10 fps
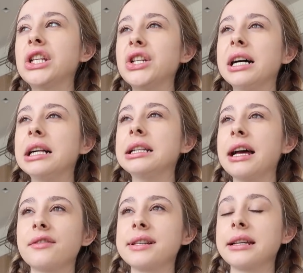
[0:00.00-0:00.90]
gel
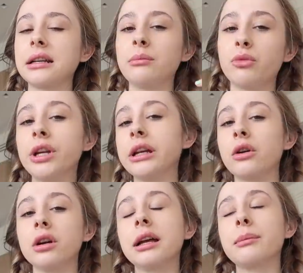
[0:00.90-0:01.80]
every single morning
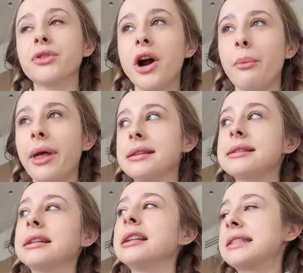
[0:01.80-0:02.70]
or like brow
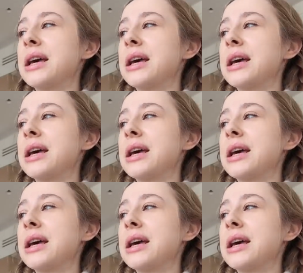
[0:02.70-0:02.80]
pencil.